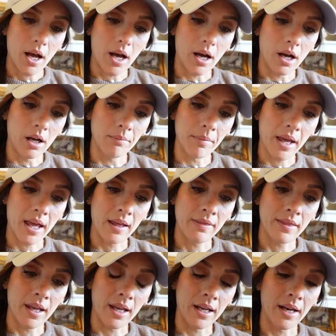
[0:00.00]
Um,
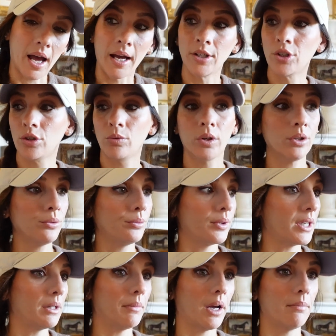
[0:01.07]
and then I do want to
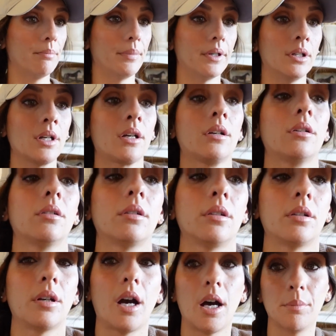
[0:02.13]
read my book.
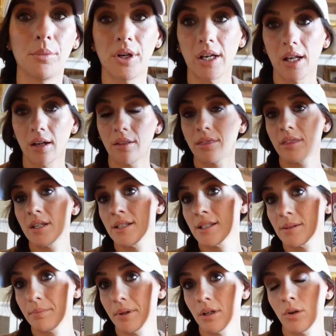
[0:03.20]
I'm reading
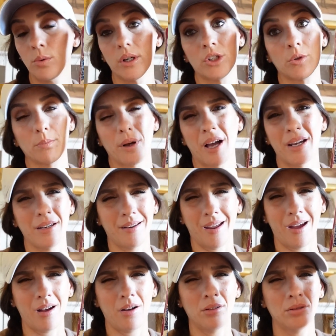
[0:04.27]
this book, which by
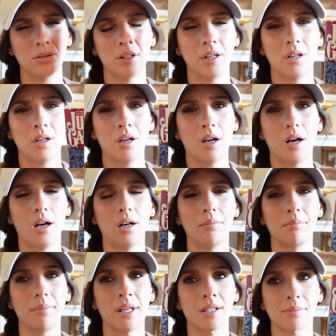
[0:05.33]
now,
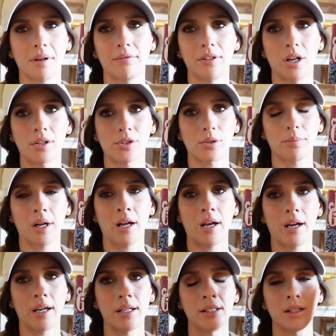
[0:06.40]
um, because my vlogs are
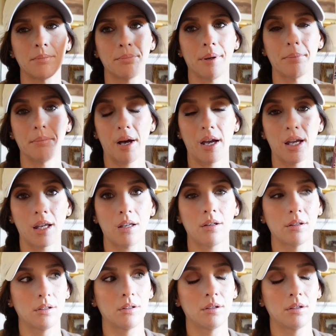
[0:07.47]
behind, but my